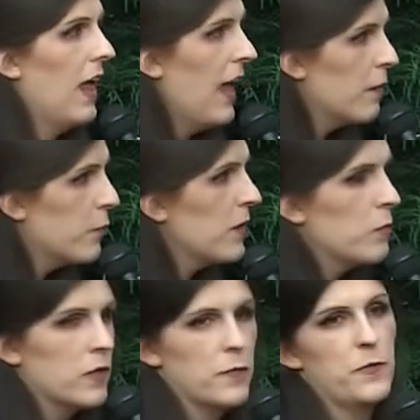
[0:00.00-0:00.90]
every
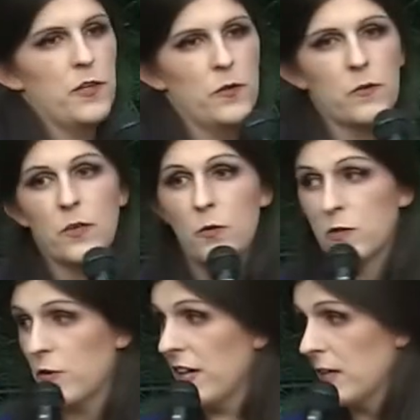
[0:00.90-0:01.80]
one of you who
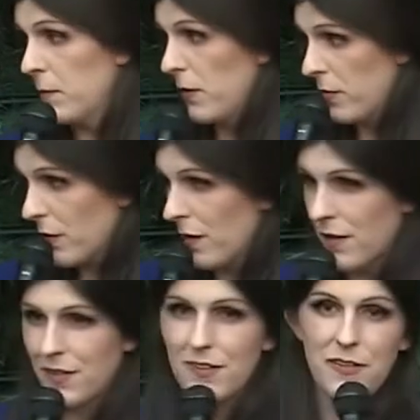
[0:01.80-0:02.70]
is writing a
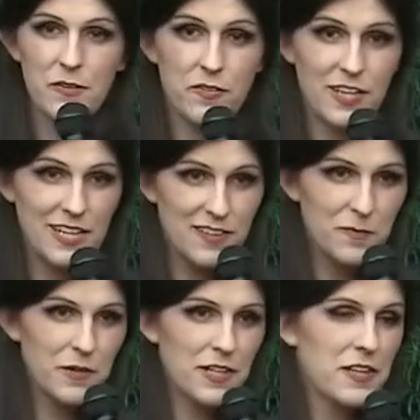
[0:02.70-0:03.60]
postcard, who's sending us
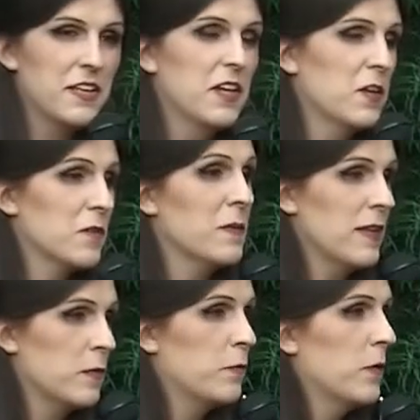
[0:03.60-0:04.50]
money, who's
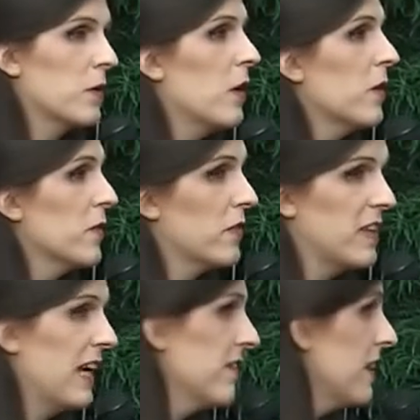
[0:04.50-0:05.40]
making the phone calls, who's
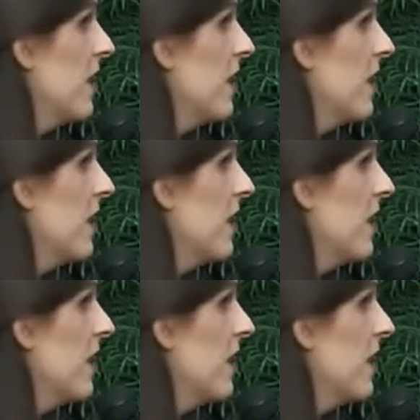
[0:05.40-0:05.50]
texting,